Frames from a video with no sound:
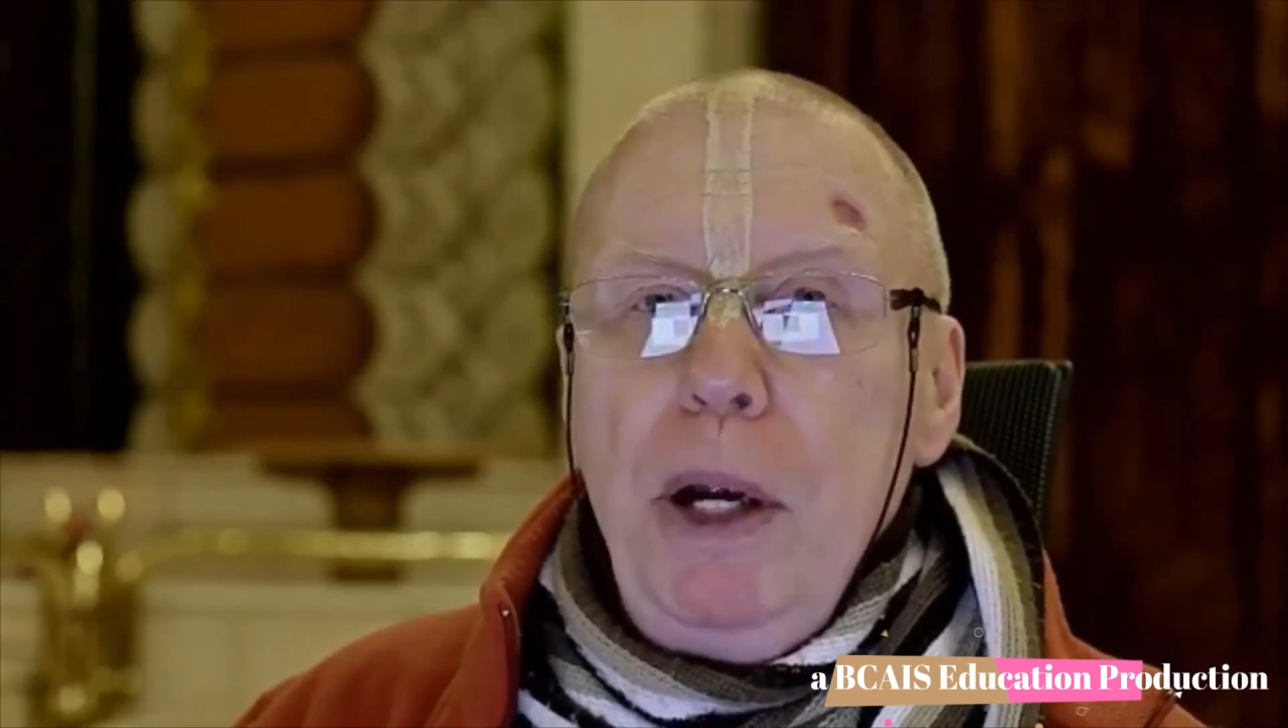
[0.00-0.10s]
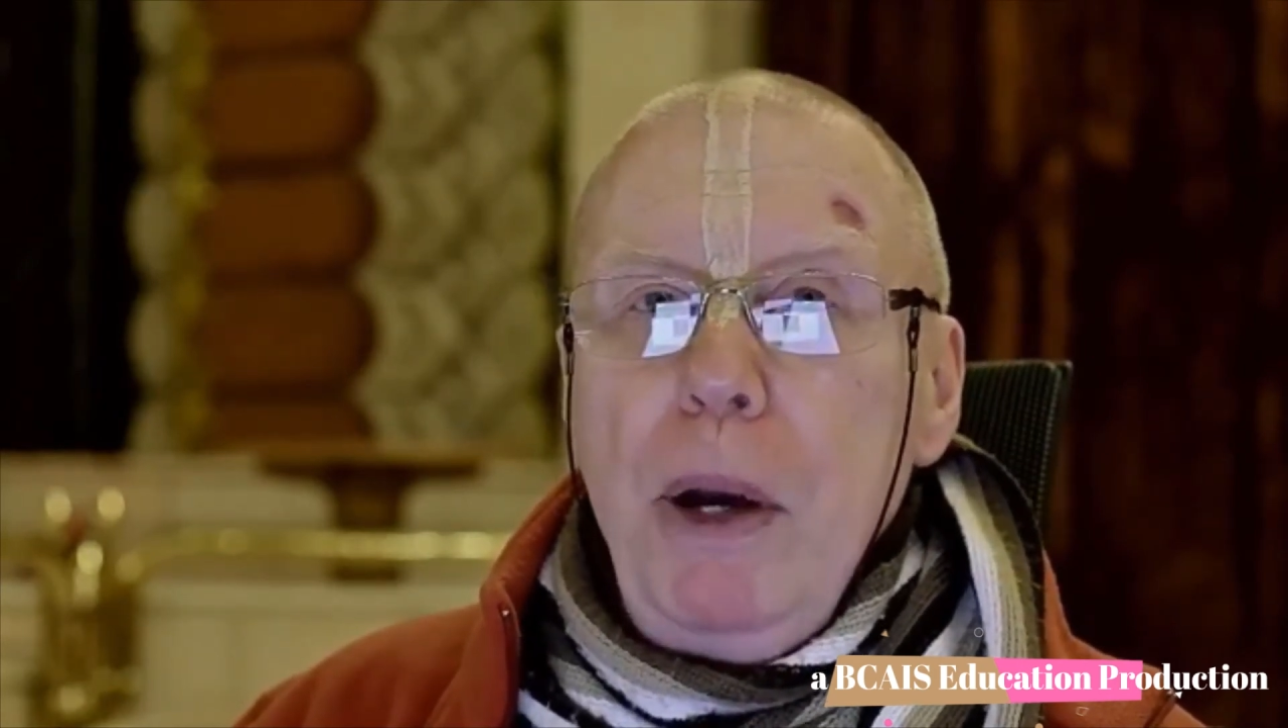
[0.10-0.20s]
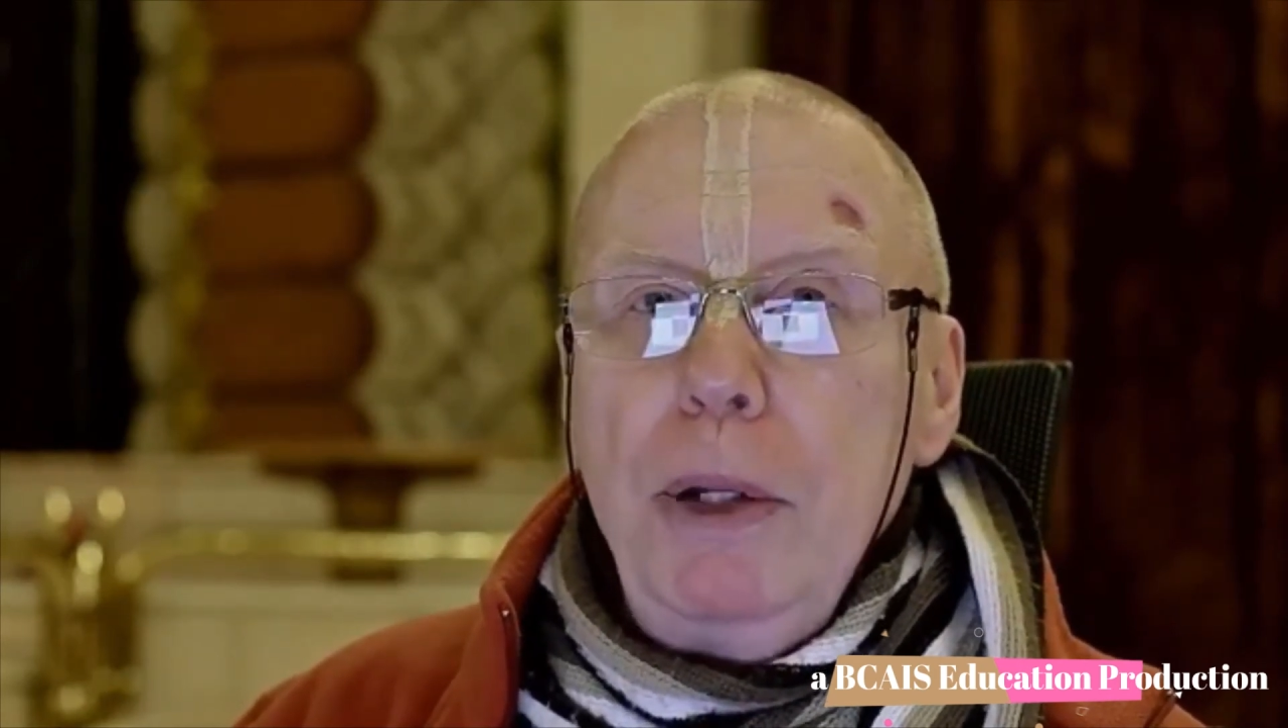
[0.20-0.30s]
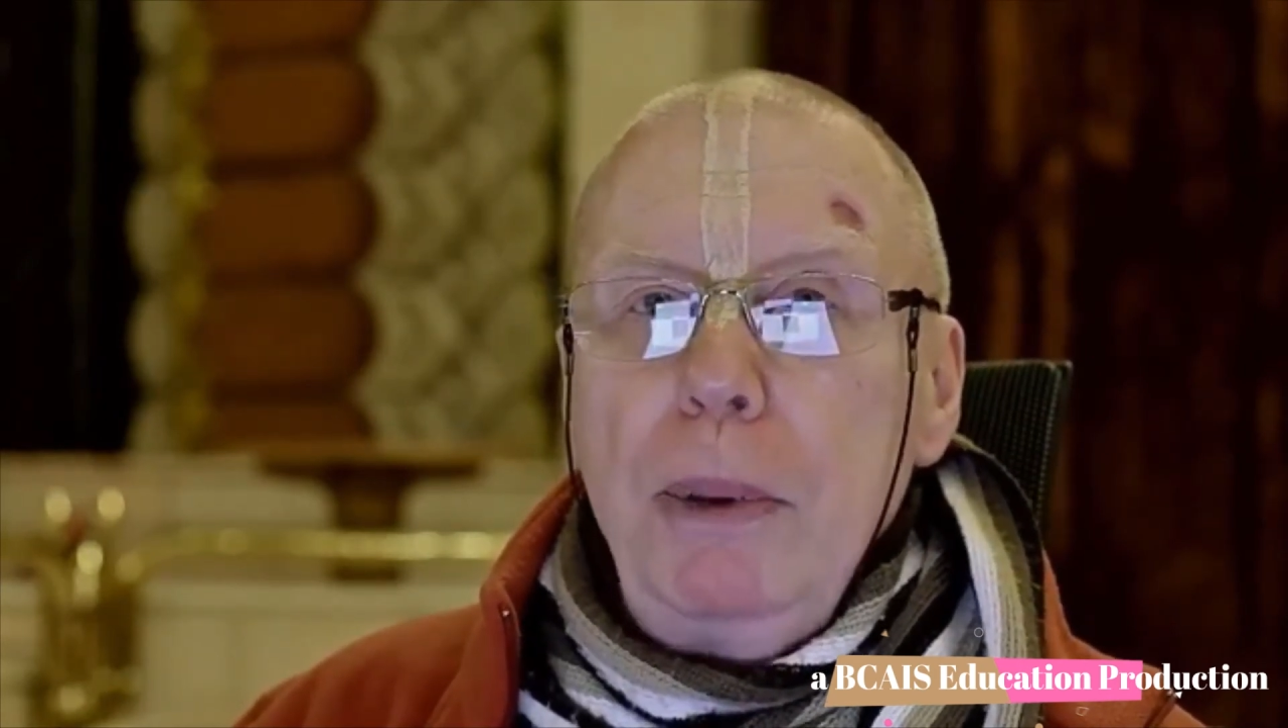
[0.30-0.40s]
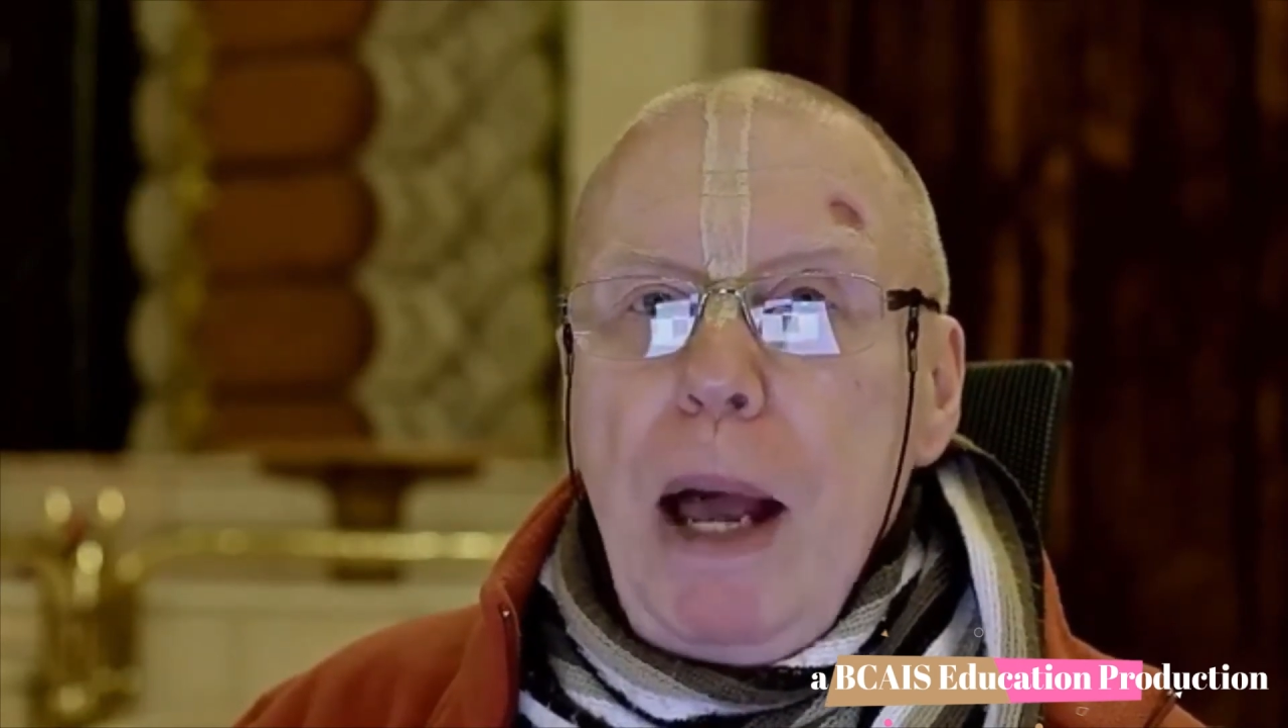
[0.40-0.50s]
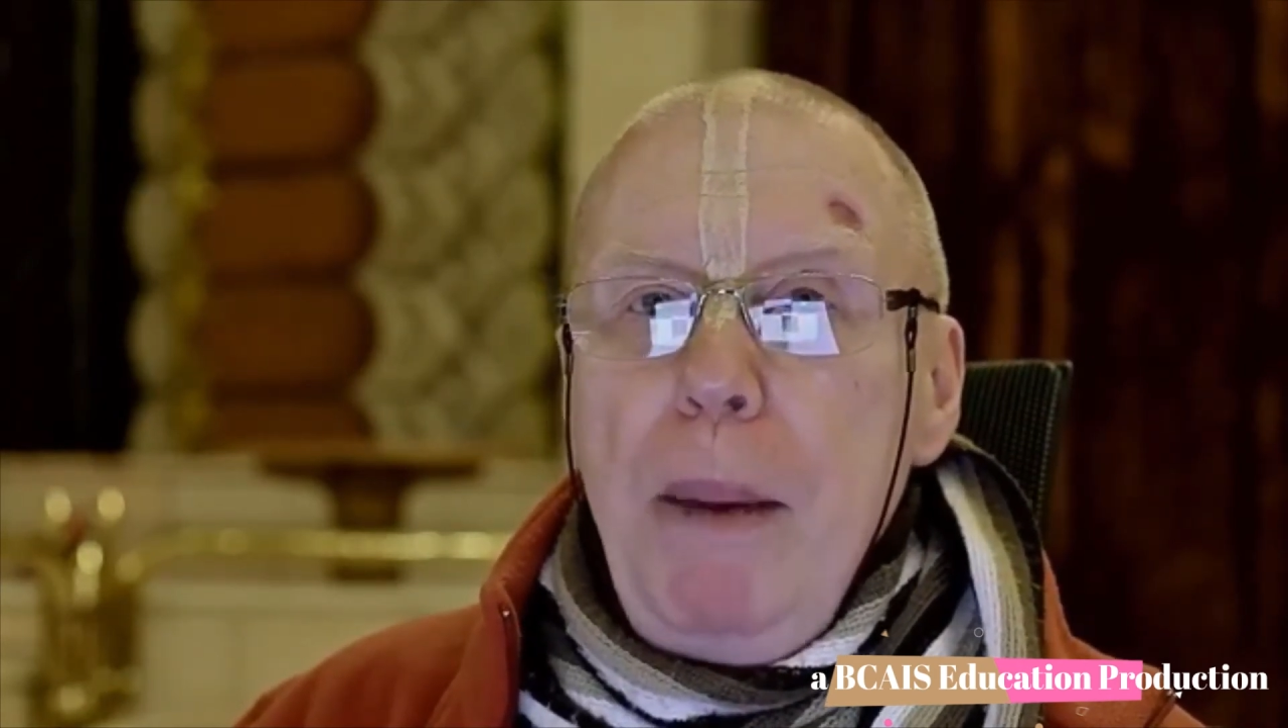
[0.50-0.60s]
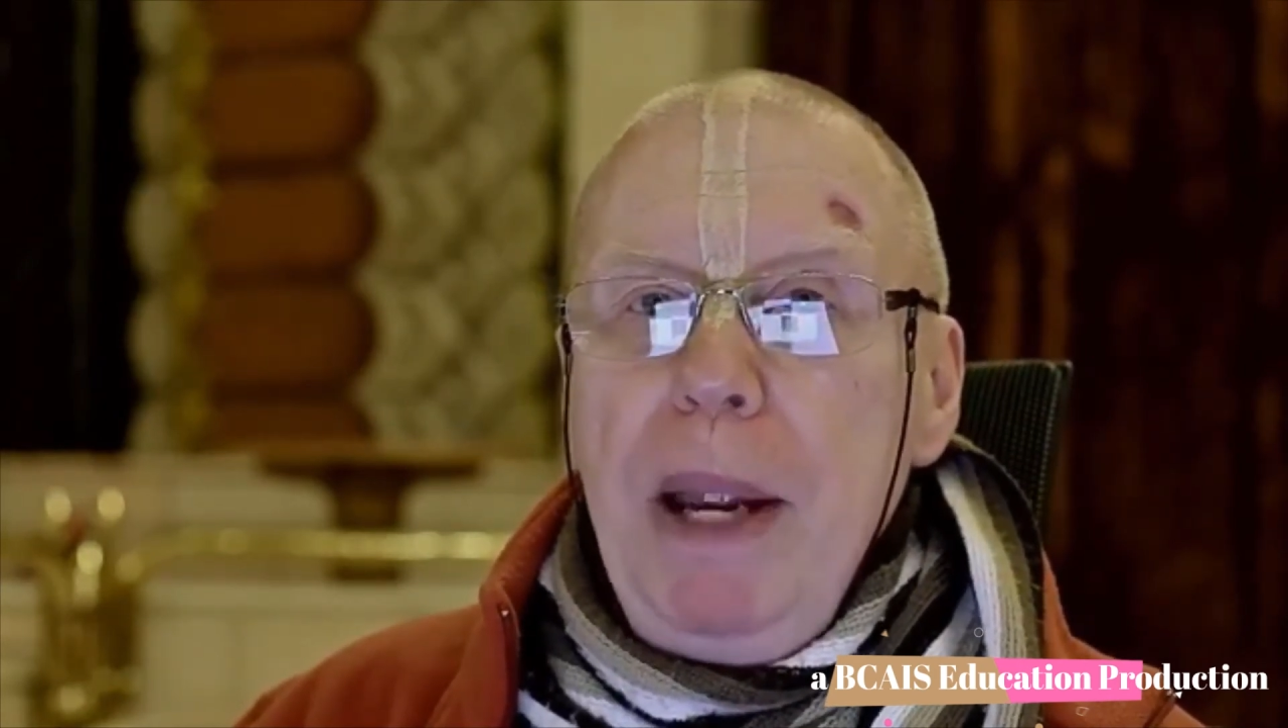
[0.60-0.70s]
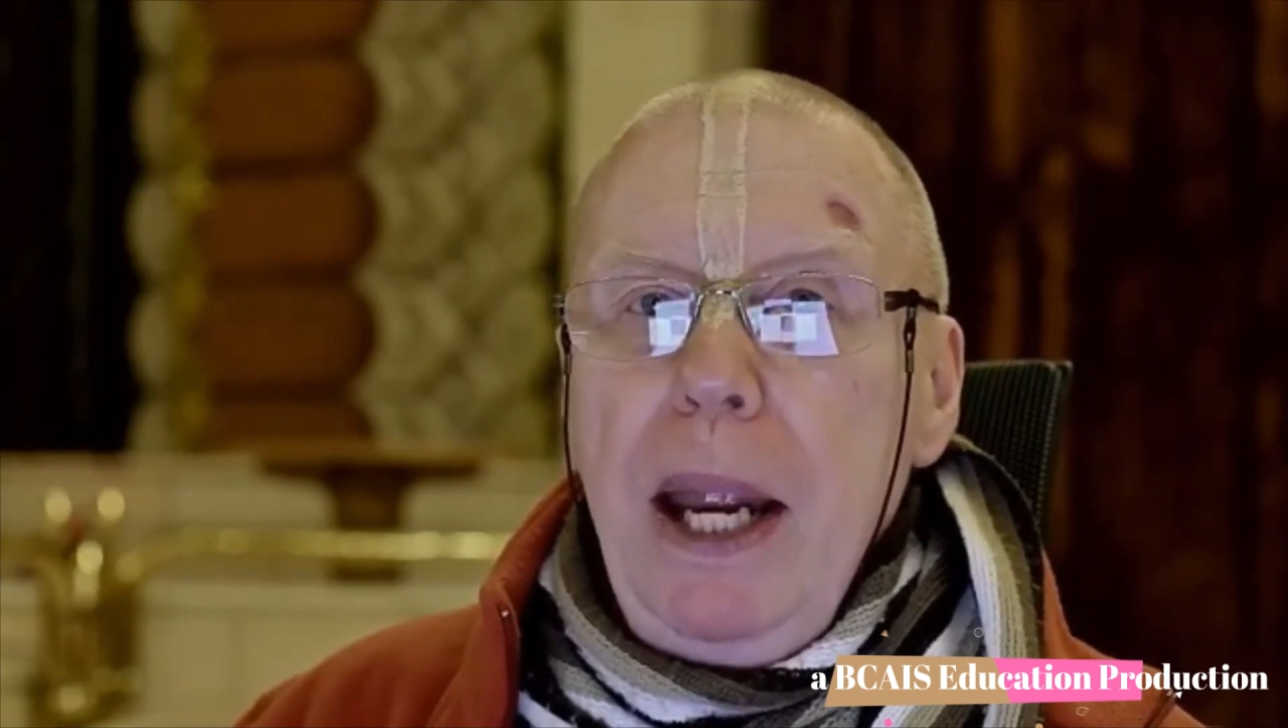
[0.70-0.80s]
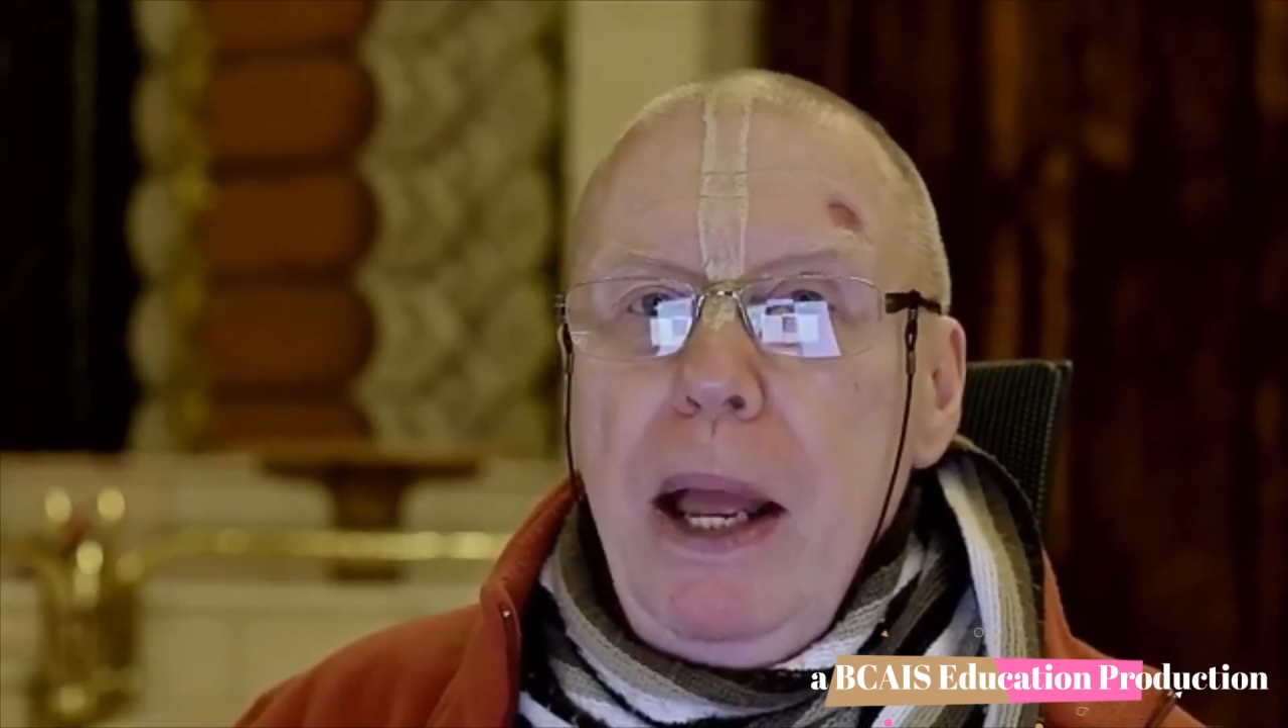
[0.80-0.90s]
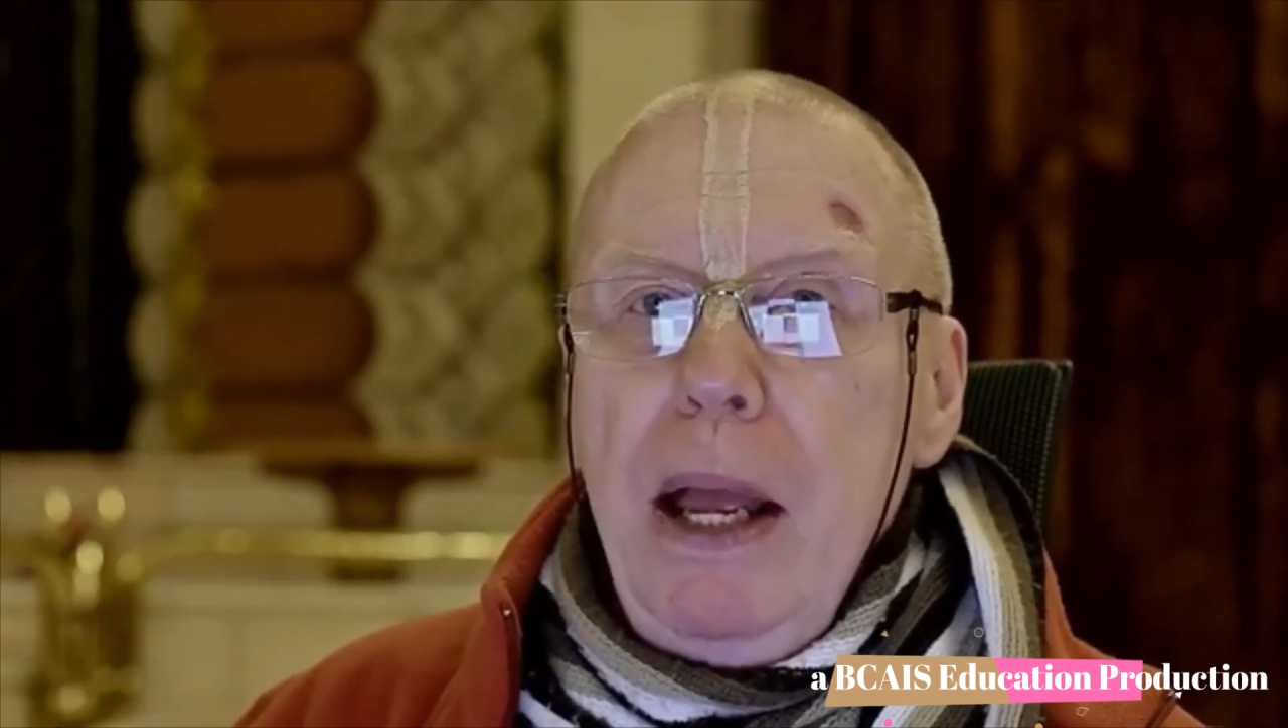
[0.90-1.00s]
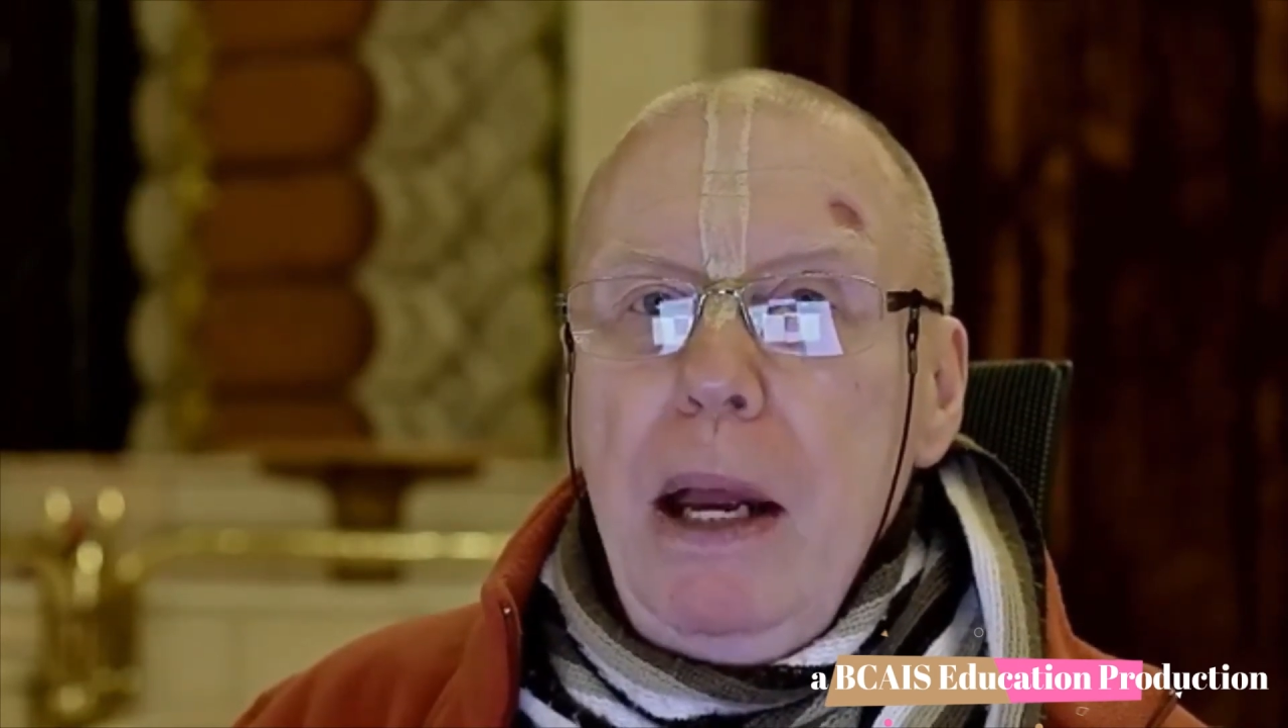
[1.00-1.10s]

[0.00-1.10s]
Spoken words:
Goswami.